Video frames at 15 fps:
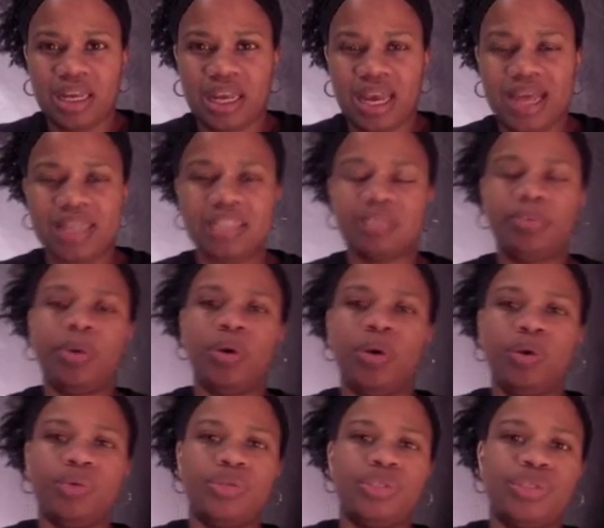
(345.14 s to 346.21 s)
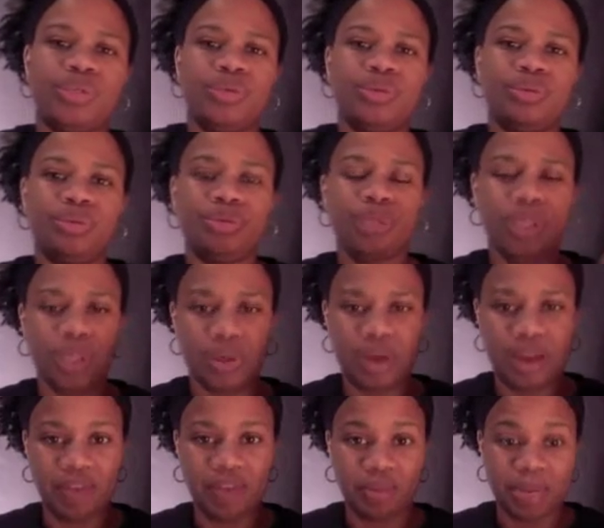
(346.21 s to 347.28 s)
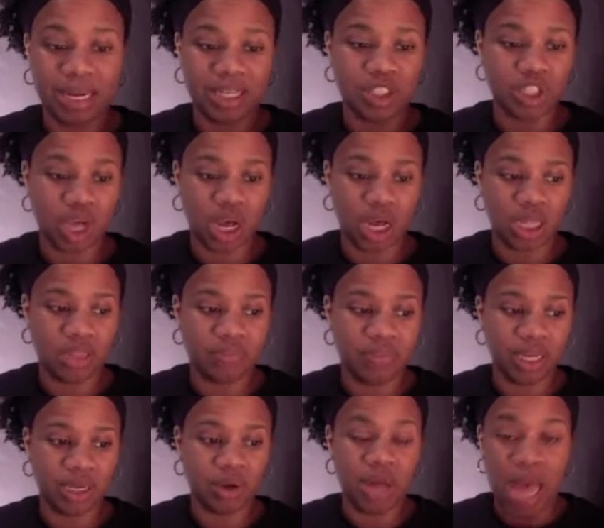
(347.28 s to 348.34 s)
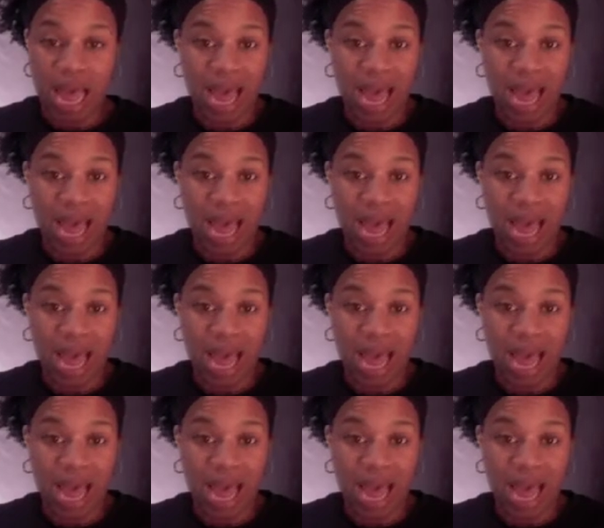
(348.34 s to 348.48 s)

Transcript: As opposed to, you know, everybody saw the video.